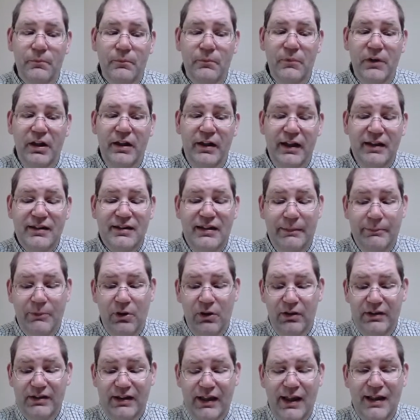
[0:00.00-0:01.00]
the next time I'm
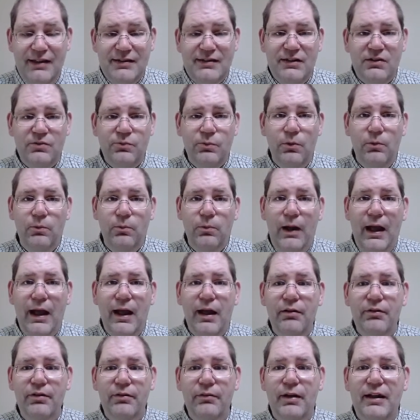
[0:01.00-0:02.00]
always asked is, well,
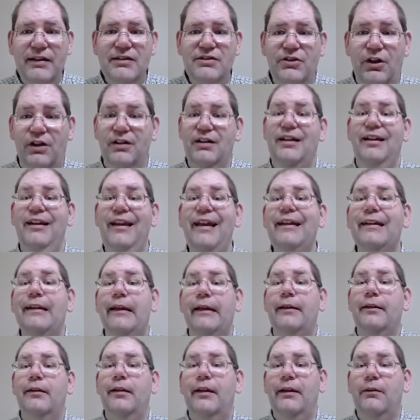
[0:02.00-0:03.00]
how do I start
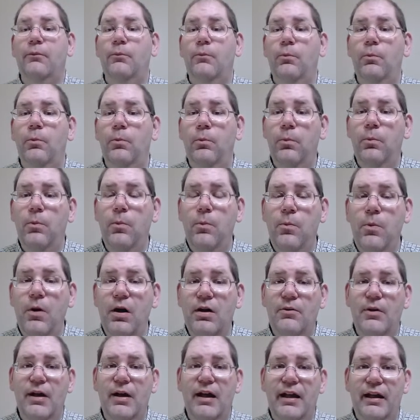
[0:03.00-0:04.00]
collecting? Like, what
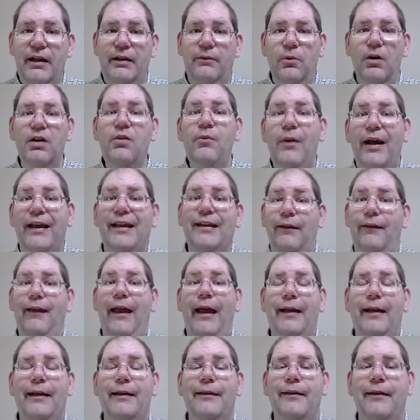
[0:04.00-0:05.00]
do I
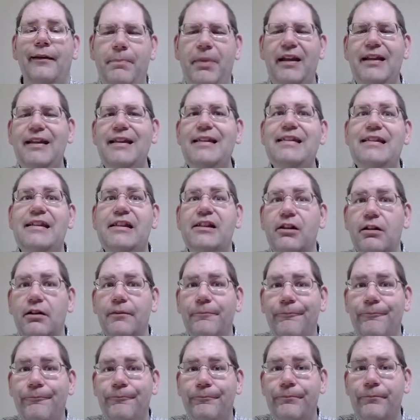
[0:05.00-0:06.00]
collect? Pick a year.
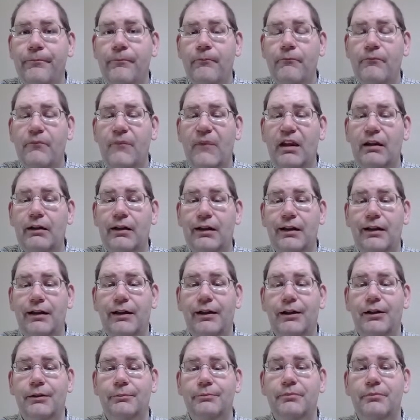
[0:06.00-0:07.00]

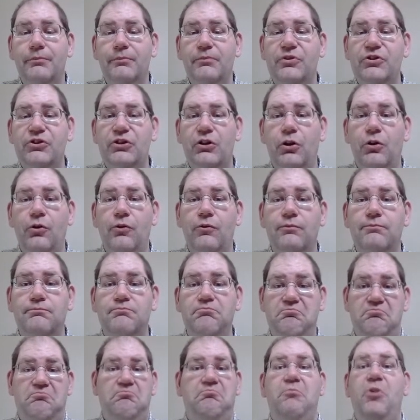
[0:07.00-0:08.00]
So
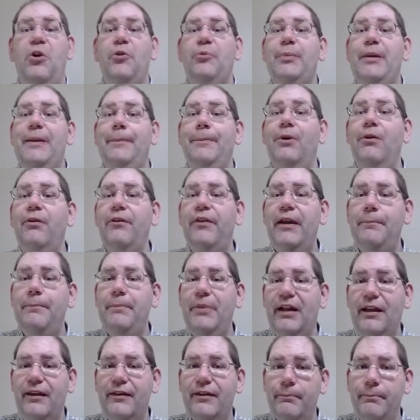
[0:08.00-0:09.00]
most people, they
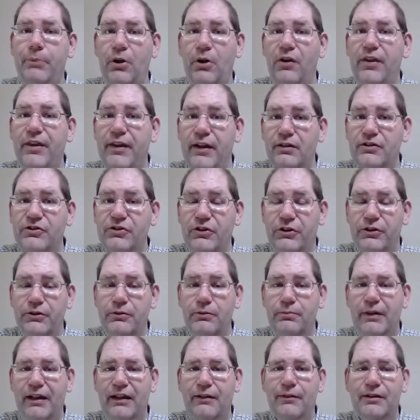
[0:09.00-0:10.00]
pick their birth year. So you
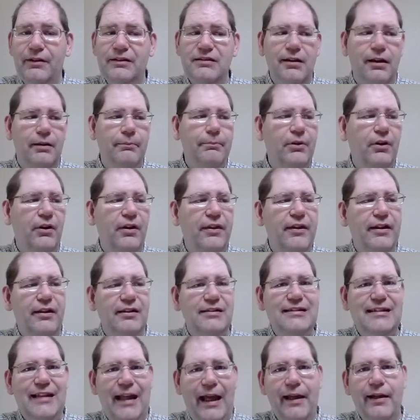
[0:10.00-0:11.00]
make what's a birth year
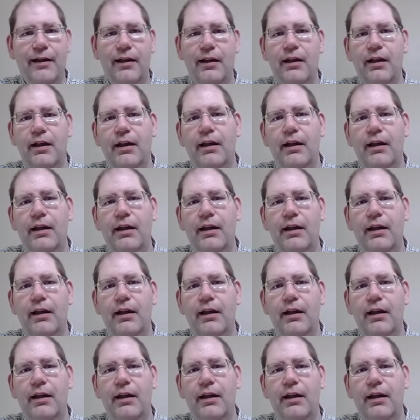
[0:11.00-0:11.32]
set.